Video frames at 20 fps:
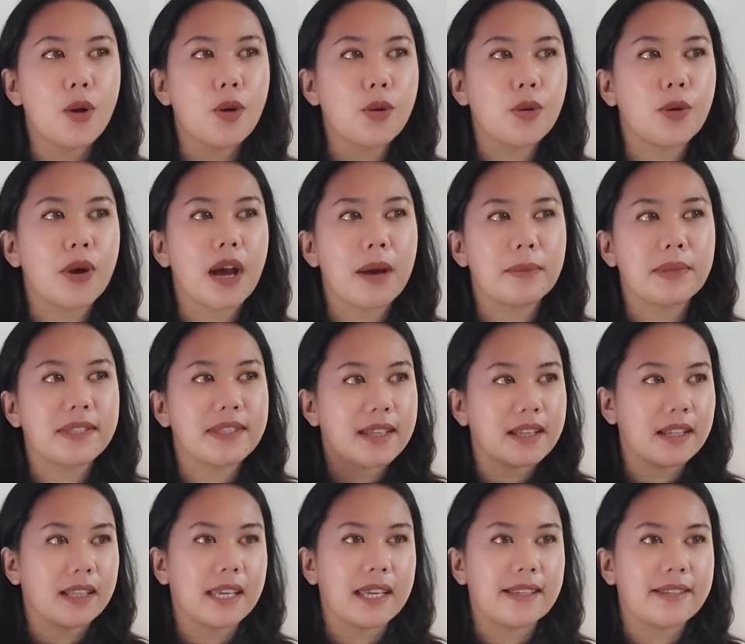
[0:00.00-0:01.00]
oh, I'm
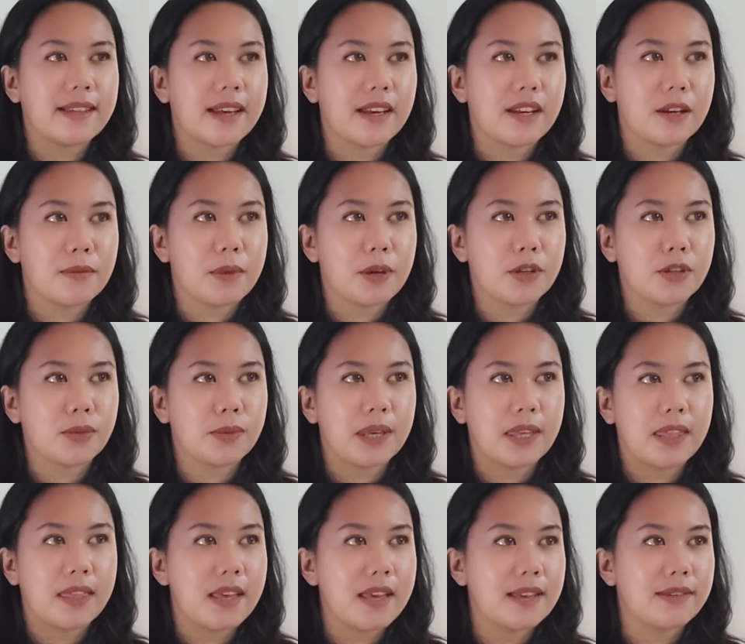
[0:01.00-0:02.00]
suddenly excited about
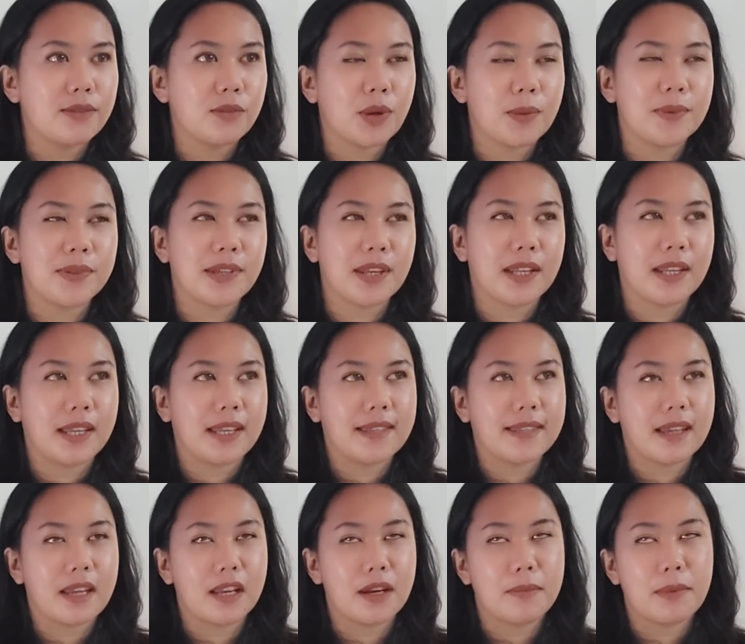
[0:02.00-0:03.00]
doing this, or I'm suddenly
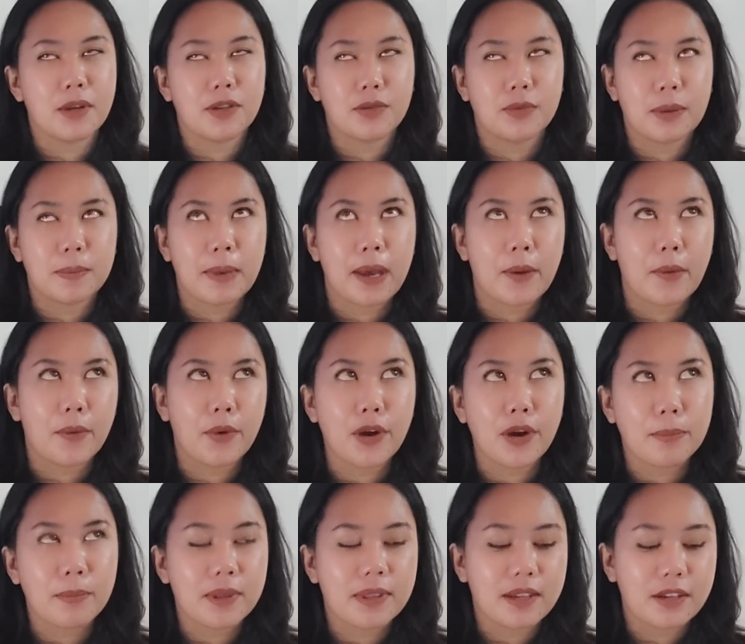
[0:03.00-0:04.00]
excited about doing my
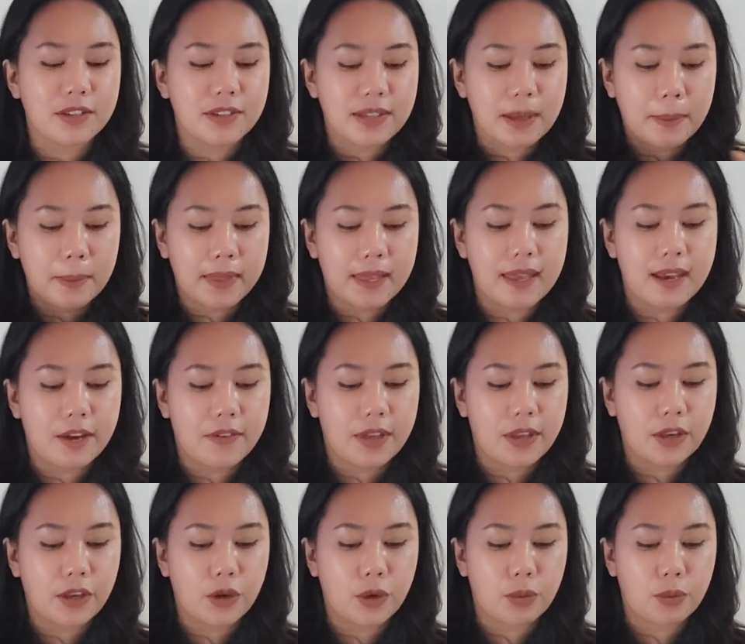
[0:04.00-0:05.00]
work. But there's something here
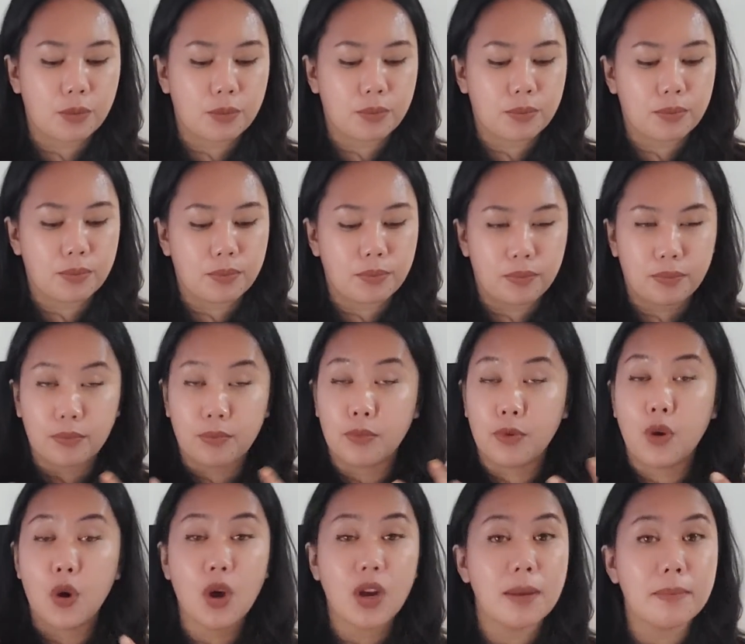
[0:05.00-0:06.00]
that you're
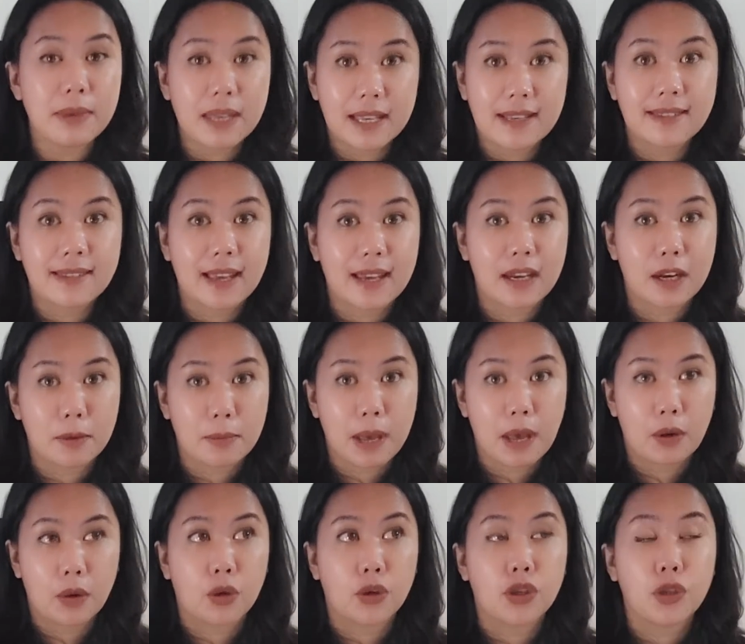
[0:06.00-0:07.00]
going to be excited
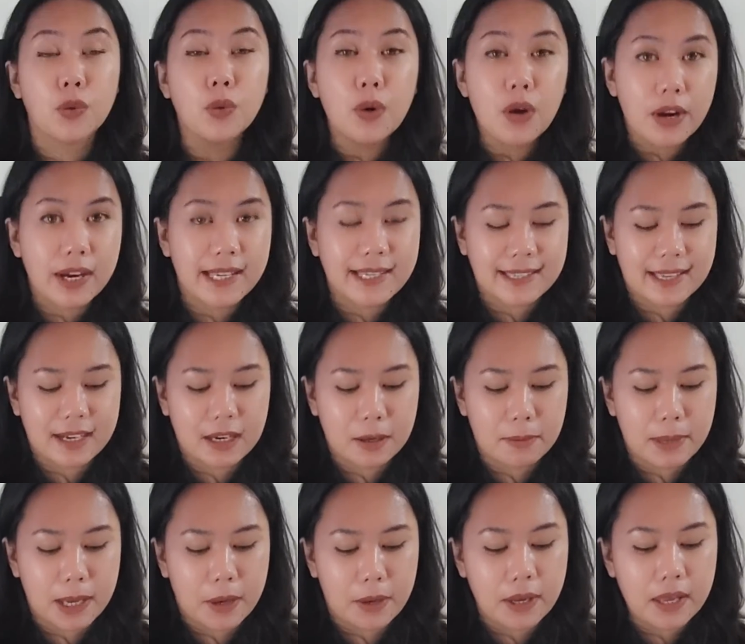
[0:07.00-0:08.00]
about, or you are
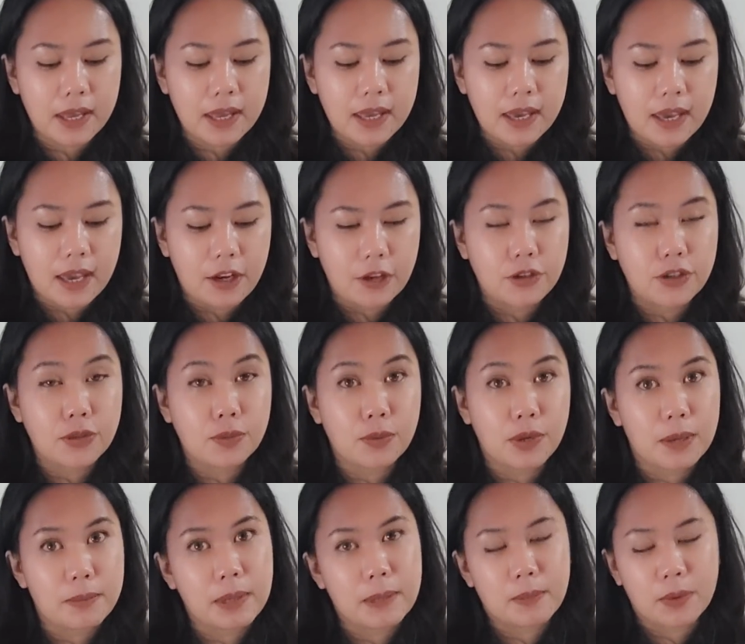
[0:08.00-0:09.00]
excited about, and you just
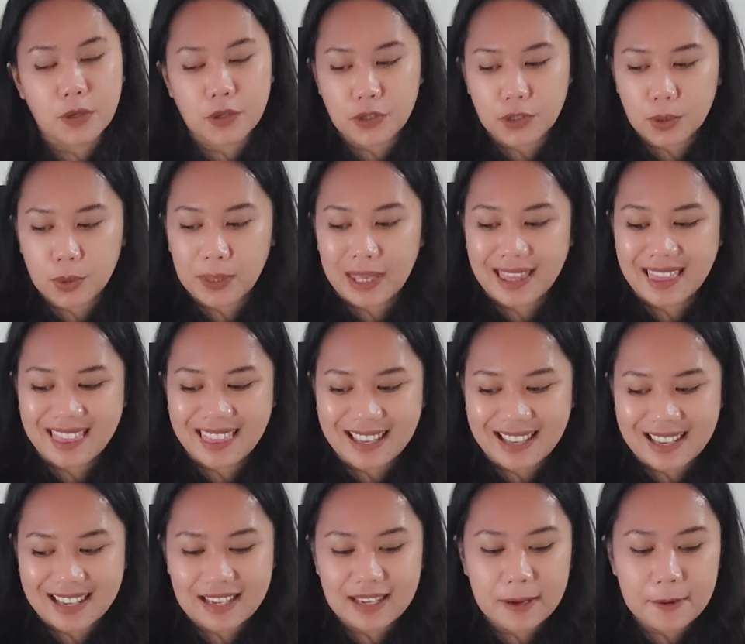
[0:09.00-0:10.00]
want to be pursuing
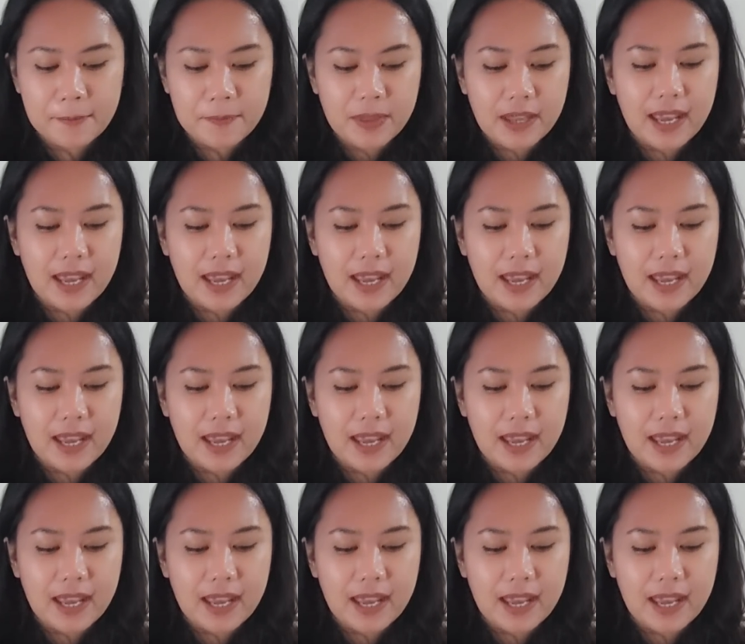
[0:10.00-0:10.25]
that.